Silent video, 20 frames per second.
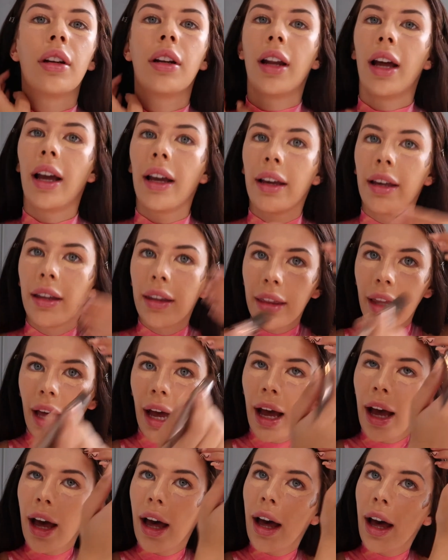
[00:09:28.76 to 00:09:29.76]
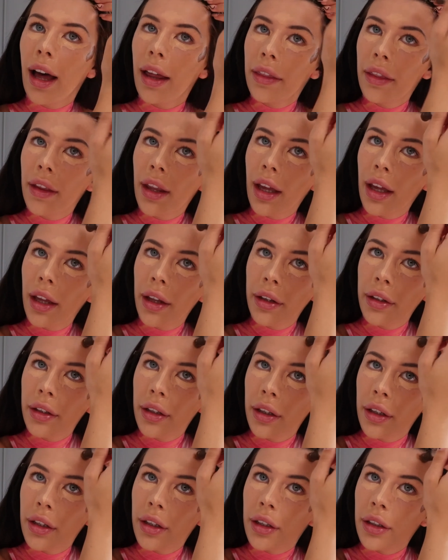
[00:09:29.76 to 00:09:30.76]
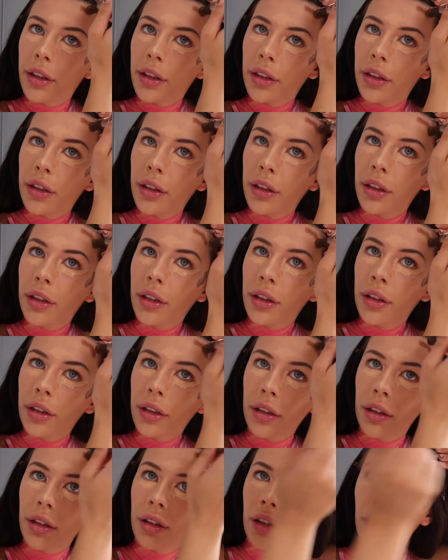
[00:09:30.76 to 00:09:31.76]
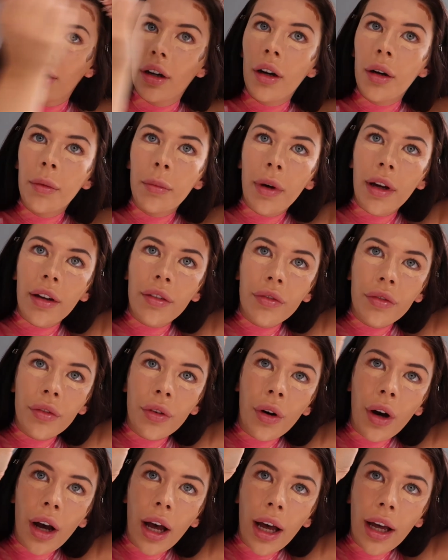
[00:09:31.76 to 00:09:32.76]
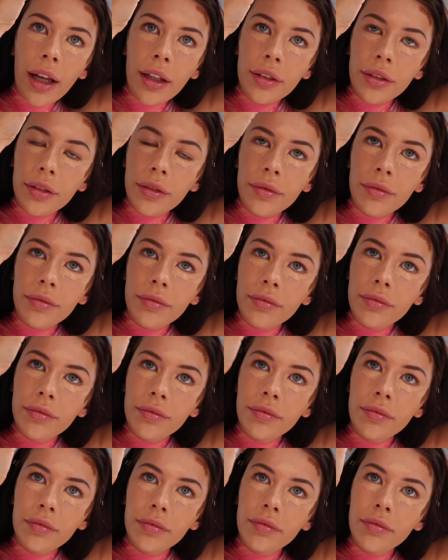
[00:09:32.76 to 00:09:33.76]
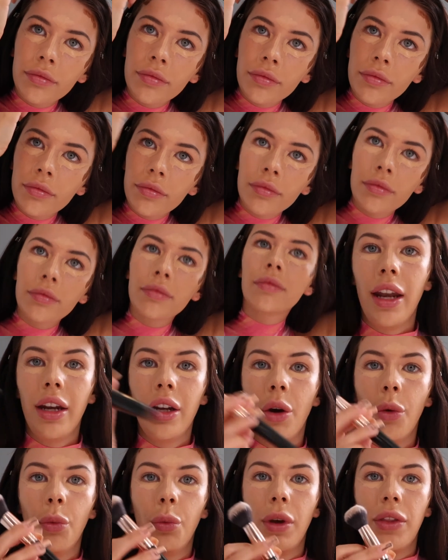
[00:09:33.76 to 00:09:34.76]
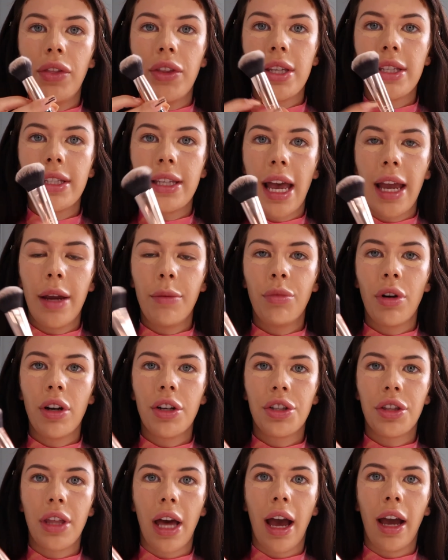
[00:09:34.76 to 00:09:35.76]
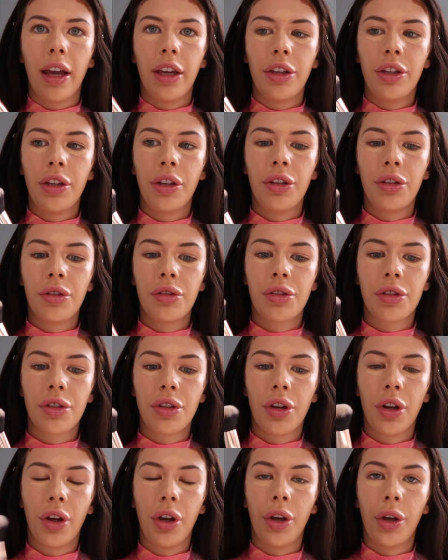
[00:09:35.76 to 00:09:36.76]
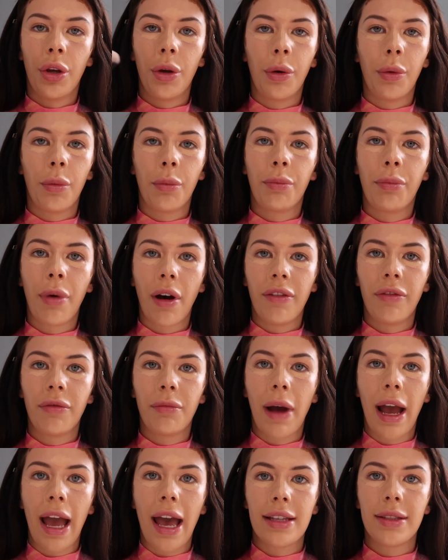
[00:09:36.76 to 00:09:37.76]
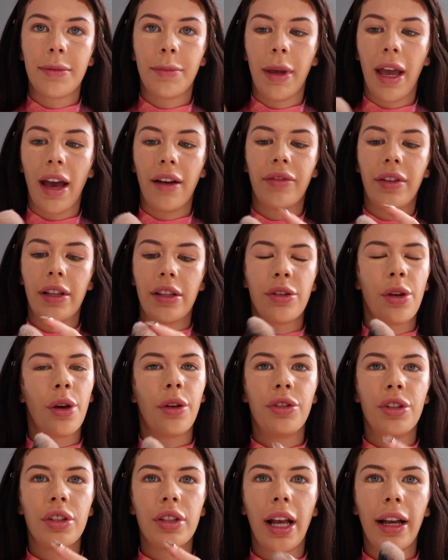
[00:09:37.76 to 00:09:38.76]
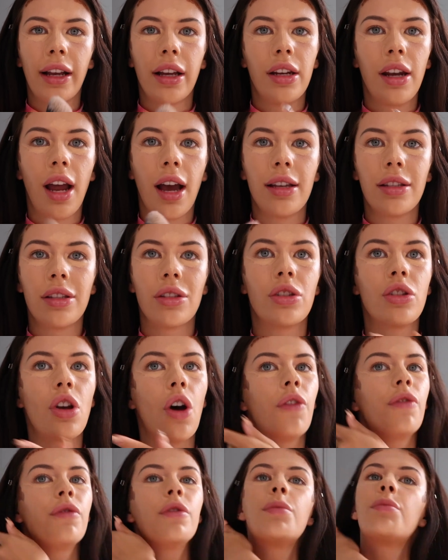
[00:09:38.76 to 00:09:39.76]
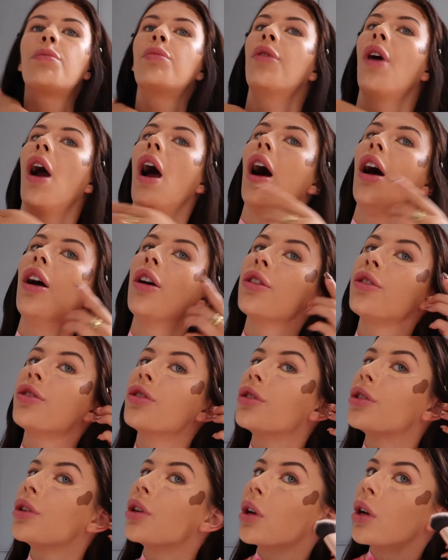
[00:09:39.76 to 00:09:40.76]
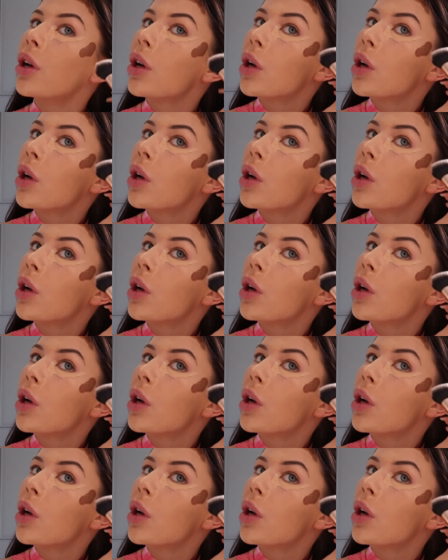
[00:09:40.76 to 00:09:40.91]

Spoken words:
Like that, and then on my forehead. And with the same brush that I use to buff my SPF in, so just like a nice soft brush,